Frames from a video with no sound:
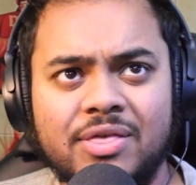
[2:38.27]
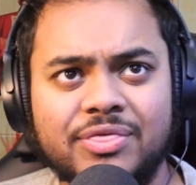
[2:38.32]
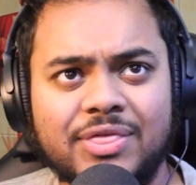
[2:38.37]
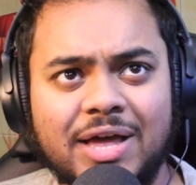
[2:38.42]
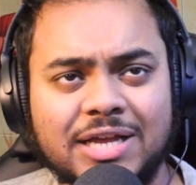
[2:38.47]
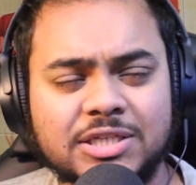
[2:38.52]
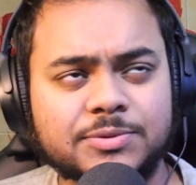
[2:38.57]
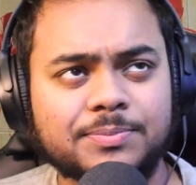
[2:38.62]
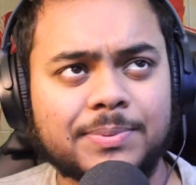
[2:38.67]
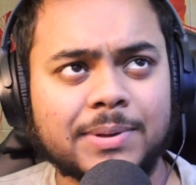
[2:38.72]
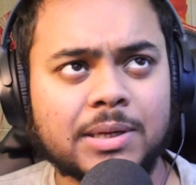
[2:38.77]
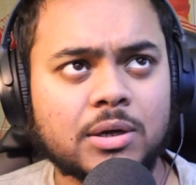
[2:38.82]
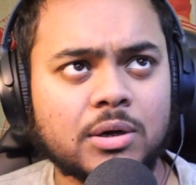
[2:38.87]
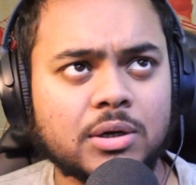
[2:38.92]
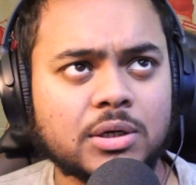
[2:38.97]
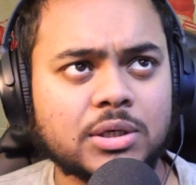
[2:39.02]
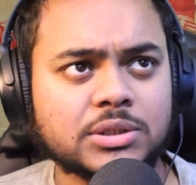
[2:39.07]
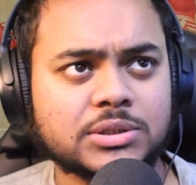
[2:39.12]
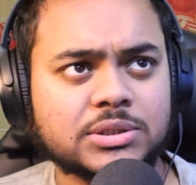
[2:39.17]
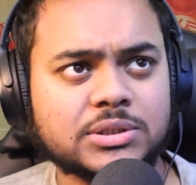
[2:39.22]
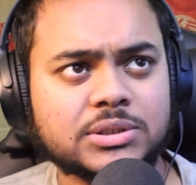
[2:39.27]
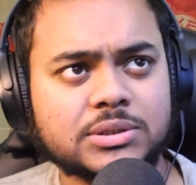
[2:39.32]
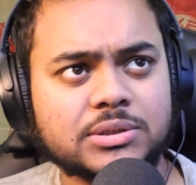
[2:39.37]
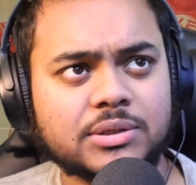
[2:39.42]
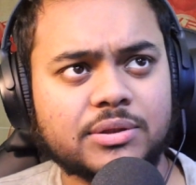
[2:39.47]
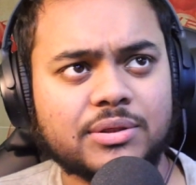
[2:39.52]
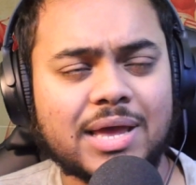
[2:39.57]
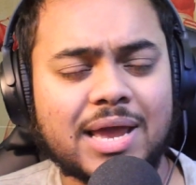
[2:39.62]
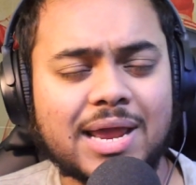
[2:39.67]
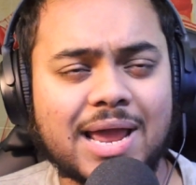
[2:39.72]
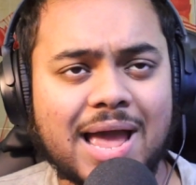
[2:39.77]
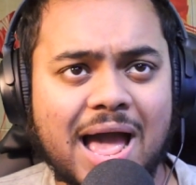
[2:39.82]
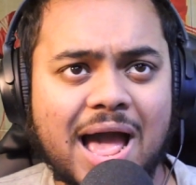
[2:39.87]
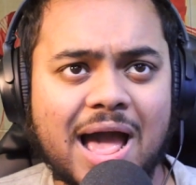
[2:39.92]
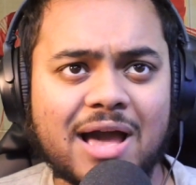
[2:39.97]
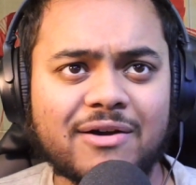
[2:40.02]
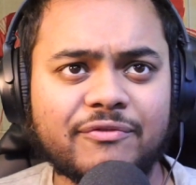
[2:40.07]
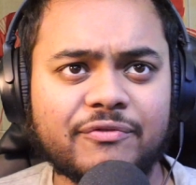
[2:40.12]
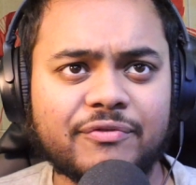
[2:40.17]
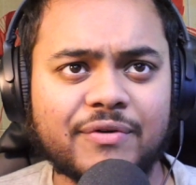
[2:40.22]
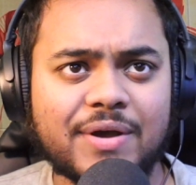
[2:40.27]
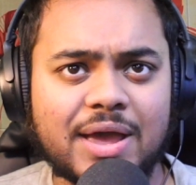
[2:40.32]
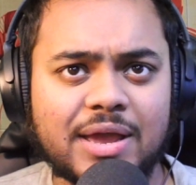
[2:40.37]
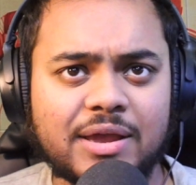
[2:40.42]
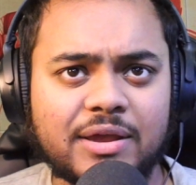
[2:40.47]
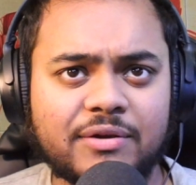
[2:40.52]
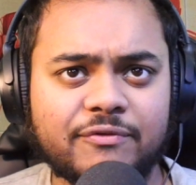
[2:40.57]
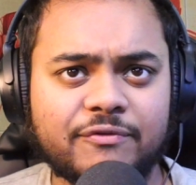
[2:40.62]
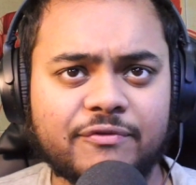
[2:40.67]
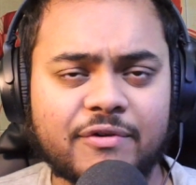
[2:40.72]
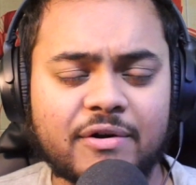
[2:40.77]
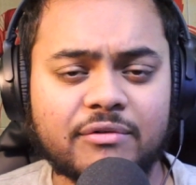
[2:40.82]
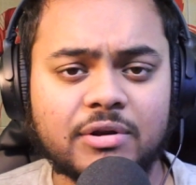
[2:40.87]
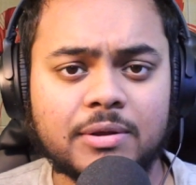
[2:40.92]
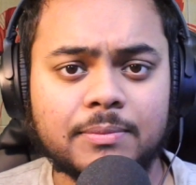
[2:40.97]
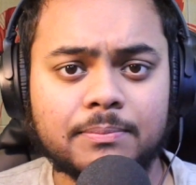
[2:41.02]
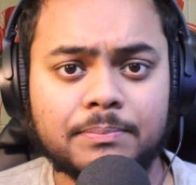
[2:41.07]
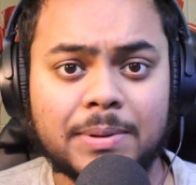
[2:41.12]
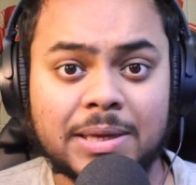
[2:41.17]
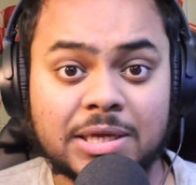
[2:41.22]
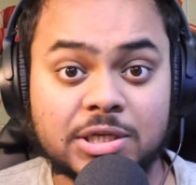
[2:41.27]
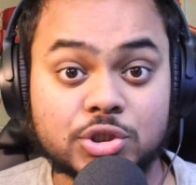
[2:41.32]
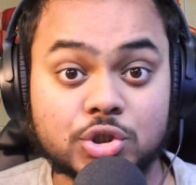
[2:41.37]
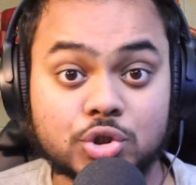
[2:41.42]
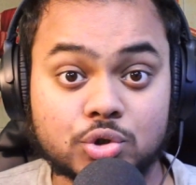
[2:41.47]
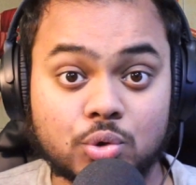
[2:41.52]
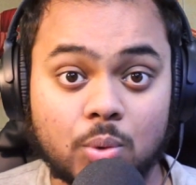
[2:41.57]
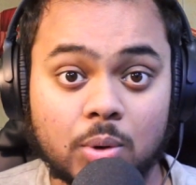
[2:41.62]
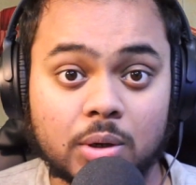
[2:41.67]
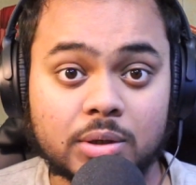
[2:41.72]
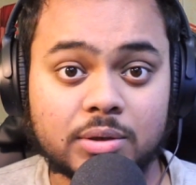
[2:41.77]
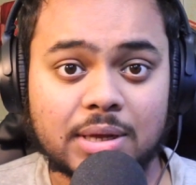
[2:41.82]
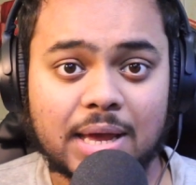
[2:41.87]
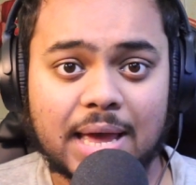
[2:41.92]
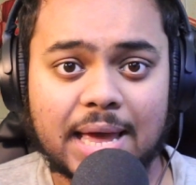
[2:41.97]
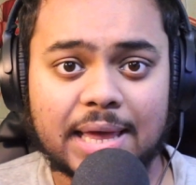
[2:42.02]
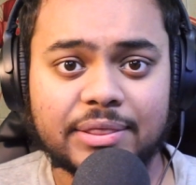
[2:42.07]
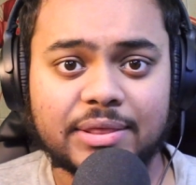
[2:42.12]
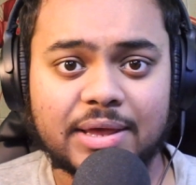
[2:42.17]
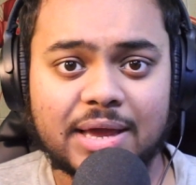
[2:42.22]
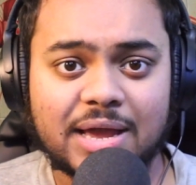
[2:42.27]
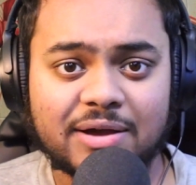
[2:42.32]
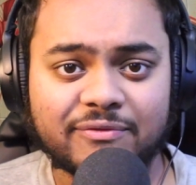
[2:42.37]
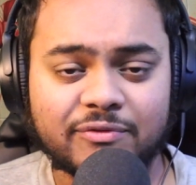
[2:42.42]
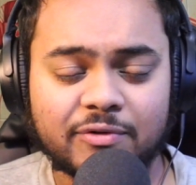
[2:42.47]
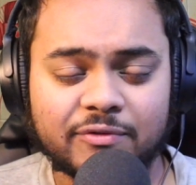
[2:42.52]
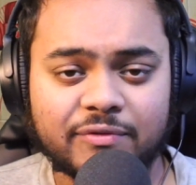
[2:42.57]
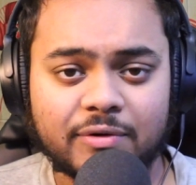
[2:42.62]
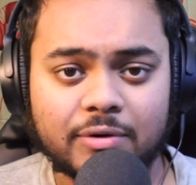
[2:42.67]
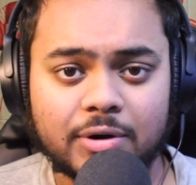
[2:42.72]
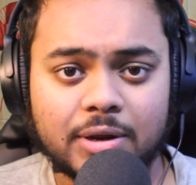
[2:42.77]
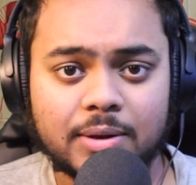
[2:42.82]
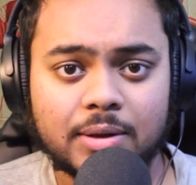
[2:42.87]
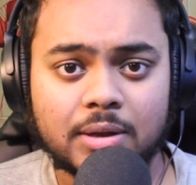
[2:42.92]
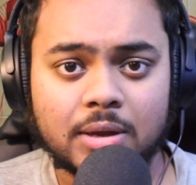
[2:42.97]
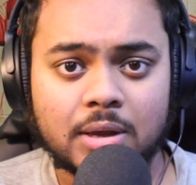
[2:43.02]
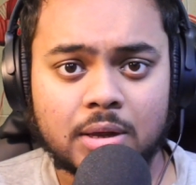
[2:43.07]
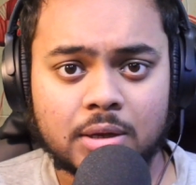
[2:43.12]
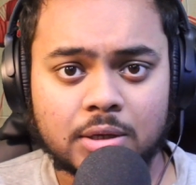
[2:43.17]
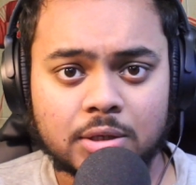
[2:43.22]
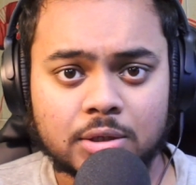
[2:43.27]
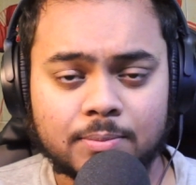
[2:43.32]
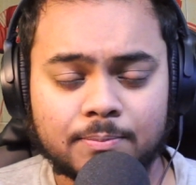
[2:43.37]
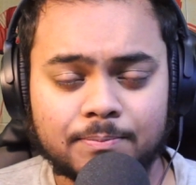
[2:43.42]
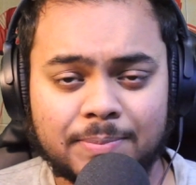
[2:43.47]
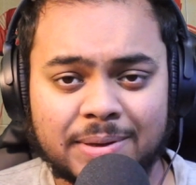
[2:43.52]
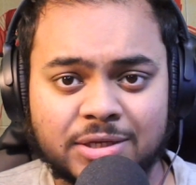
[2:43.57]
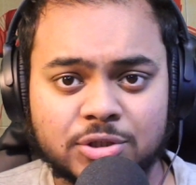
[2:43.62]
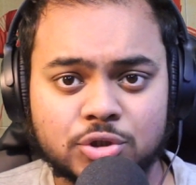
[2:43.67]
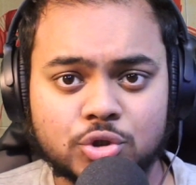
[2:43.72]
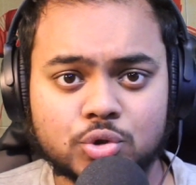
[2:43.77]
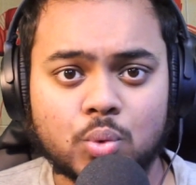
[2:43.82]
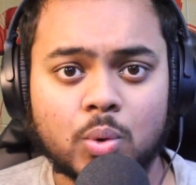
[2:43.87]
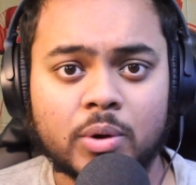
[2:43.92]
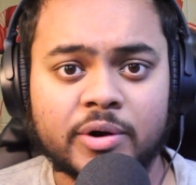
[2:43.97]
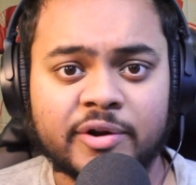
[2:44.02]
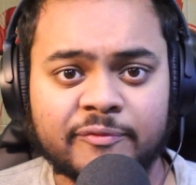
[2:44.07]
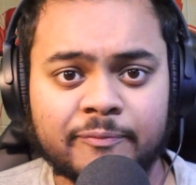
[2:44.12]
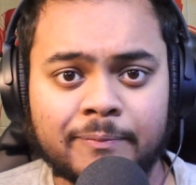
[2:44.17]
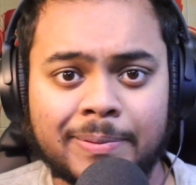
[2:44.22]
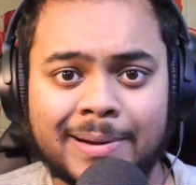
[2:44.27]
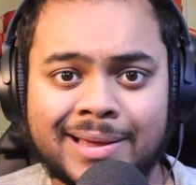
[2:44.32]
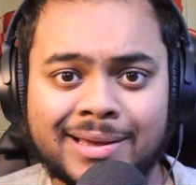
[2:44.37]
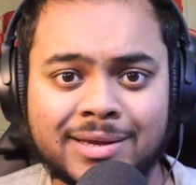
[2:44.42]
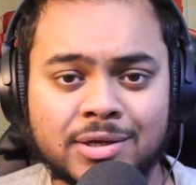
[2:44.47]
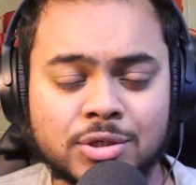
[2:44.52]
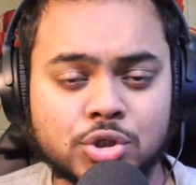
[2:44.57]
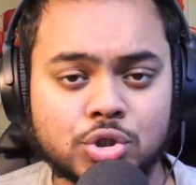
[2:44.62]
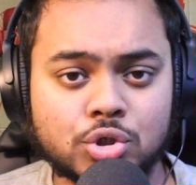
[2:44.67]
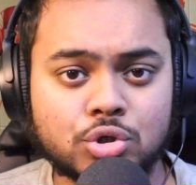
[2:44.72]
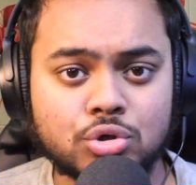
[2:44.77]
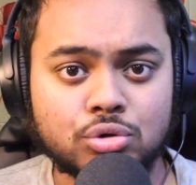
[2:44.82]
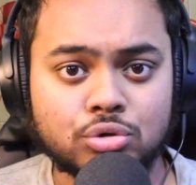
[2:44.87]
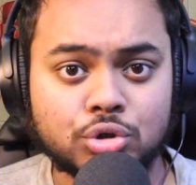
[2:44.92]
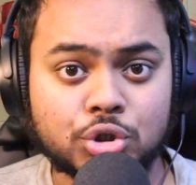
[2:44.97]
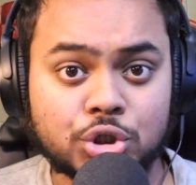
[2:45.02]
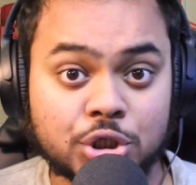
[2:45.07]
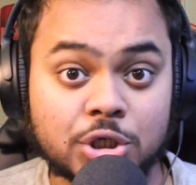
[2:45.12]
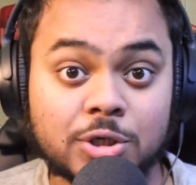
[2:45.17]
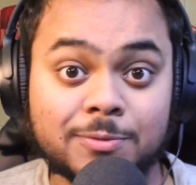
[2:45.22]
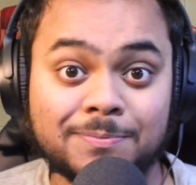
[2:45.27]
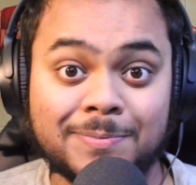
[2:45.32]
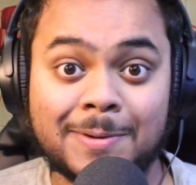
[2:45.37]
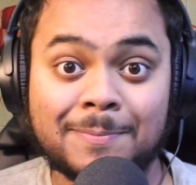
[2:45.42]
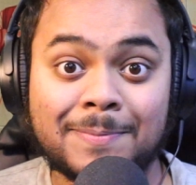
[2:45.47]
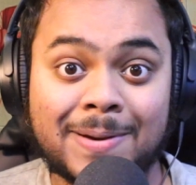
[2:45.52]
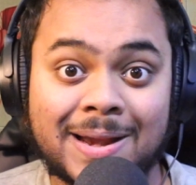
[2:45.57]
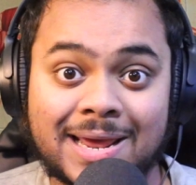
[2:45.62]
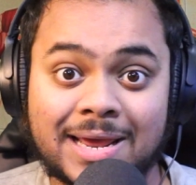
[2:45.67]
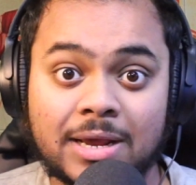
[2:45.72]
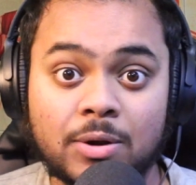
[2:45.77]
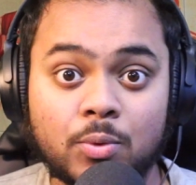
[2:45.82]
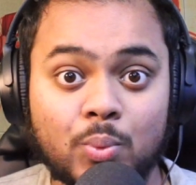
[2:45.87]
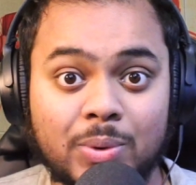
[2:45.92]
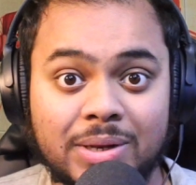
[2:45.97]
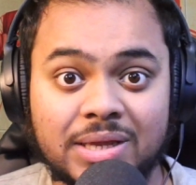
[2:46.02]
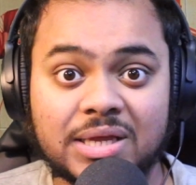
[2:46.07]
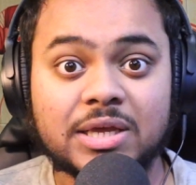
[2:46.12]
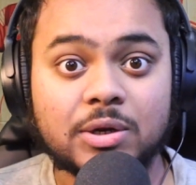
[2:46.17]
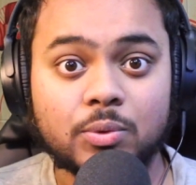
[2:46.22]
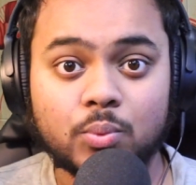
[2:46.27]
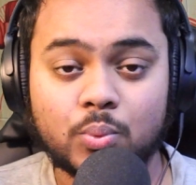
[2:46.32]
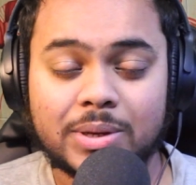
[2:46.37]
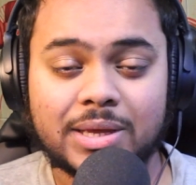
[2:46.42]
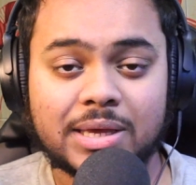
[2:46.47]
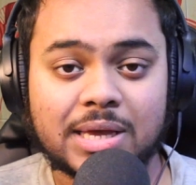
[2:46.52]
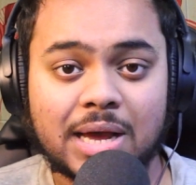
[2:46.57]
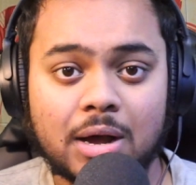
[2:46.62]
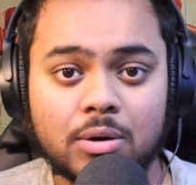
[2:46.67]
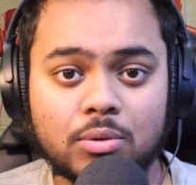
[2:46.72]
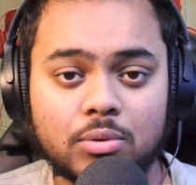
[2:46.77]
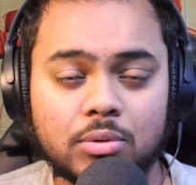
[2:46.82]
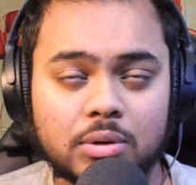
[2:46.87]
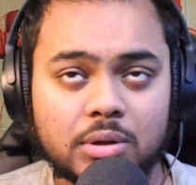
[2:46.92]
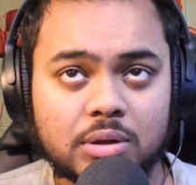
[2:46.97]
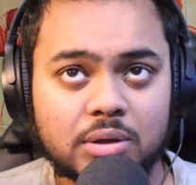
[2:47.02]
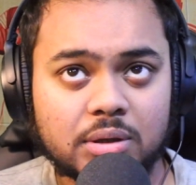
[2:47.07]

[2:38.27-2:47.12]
That's because they have a very big squad, and they have a very big squad of players who should be playing week in, week out